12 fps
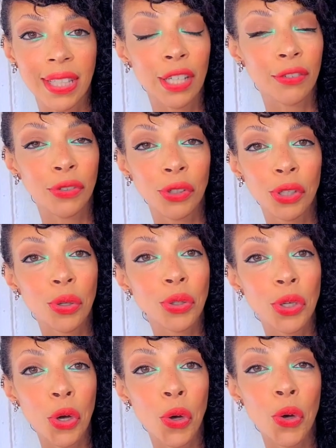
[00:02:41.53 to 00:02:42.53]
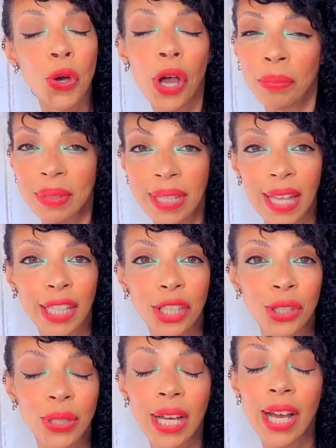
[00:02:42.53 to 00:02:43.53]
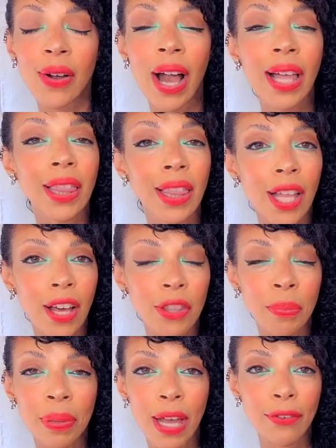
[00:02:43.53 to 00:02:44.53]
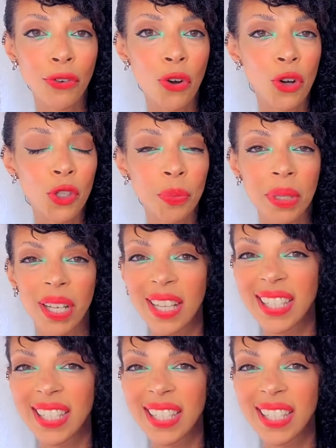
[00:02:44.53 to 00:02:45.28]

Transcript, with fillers: And if you don't know, I'm telling you now, I love the platforms because